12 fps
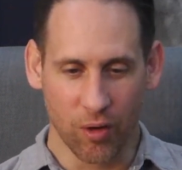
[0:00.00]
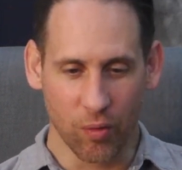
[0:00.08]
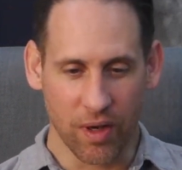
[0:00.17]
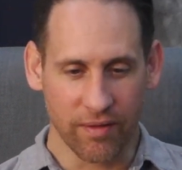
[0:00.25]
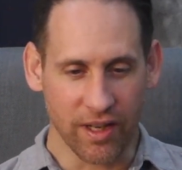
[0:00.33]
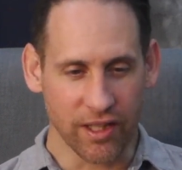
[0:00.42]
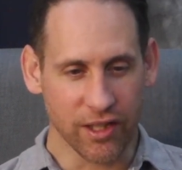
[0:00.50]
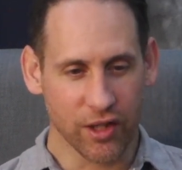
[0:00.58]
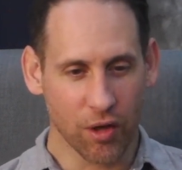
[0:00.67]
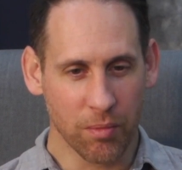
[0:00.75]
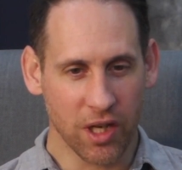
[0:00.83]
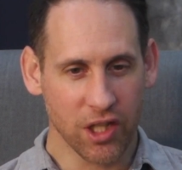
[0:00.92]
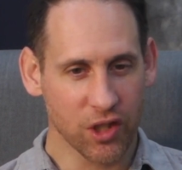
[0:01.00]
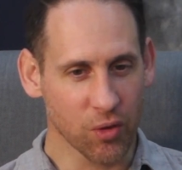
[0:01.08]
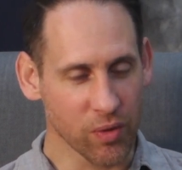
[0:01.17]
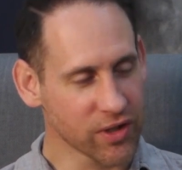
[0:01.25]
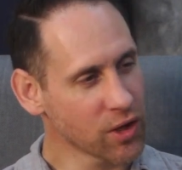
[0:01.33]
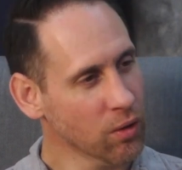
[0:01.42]
"We have done so
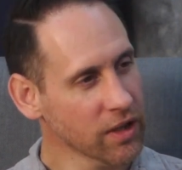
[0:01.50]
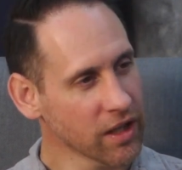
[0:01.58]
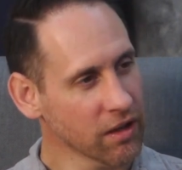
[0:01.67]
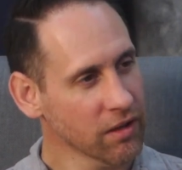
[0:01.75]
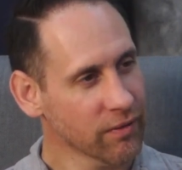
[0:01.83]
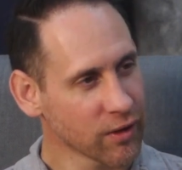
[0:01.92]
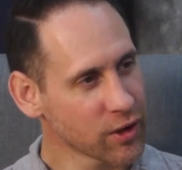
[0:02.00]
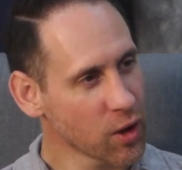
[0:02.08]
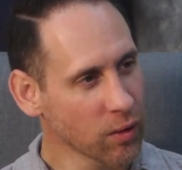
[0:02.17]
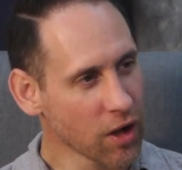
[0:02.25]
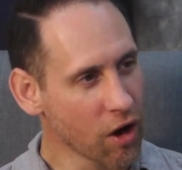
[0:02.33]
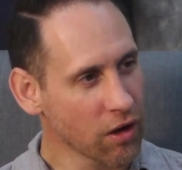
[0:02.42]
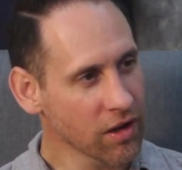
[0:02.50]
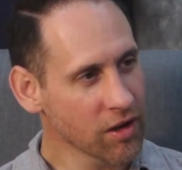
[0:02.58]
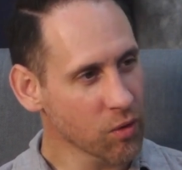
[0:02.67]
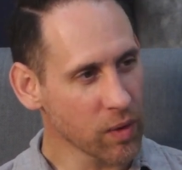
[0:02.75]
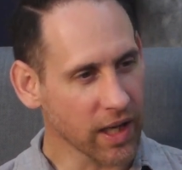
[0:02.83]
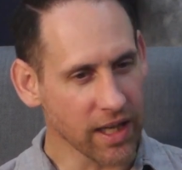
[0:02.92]
much with so little for so
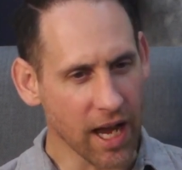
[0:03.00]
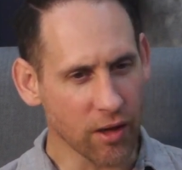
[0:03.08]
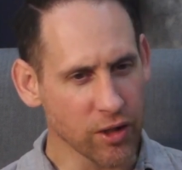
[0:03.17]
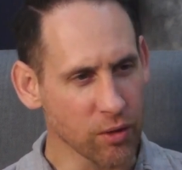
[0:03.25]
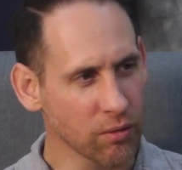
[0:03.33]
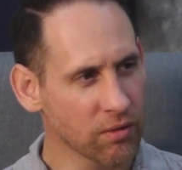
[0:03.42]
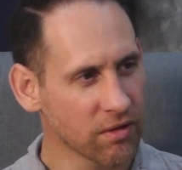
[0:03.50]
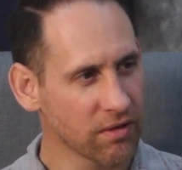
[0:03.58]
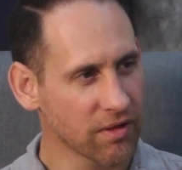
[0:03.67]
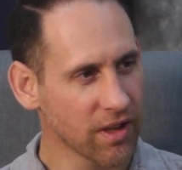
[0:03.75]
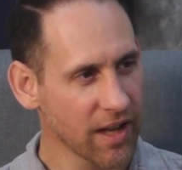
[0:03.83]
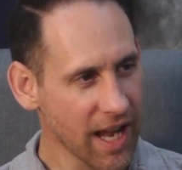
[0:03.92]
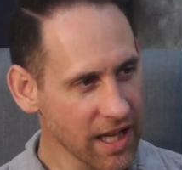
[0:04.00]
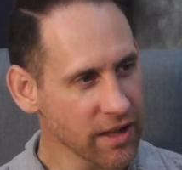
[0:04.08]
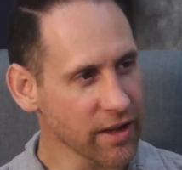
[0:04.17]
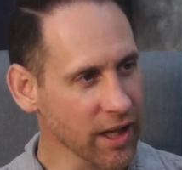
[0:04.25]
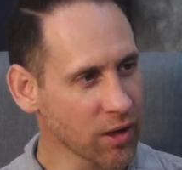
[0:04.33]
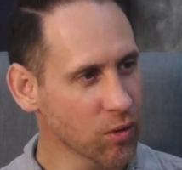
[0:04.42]
long, we can now do
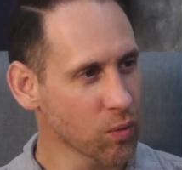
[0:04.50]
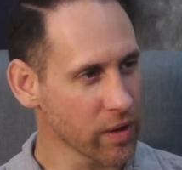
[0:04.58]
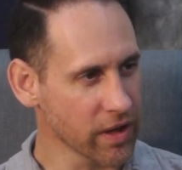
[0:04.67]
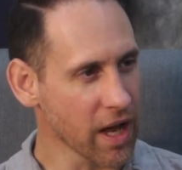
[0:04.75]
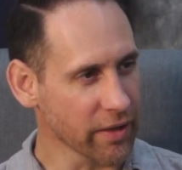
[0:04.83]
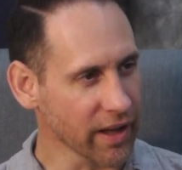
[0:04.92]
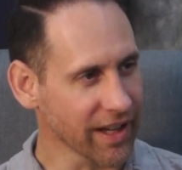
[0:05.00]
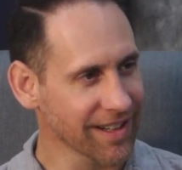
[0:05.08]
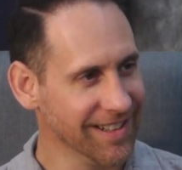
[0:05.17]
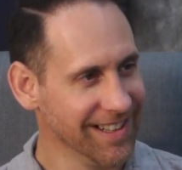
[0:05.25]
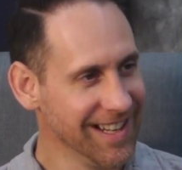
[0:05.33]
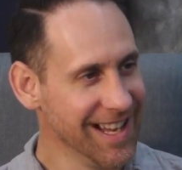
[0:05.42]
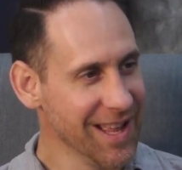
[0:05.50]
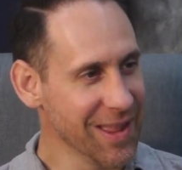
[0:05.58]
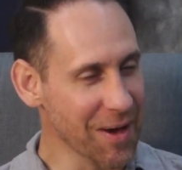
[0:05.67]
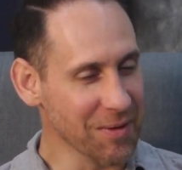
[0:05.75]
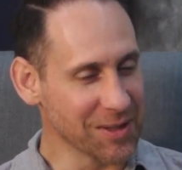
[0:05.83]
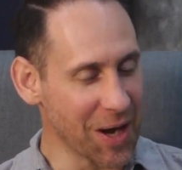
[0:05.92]
anything with nothing."
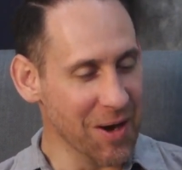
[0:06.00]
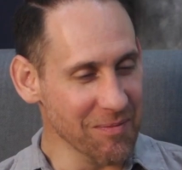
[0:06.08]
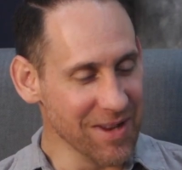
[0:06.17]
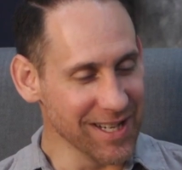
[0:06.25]
That was our missionary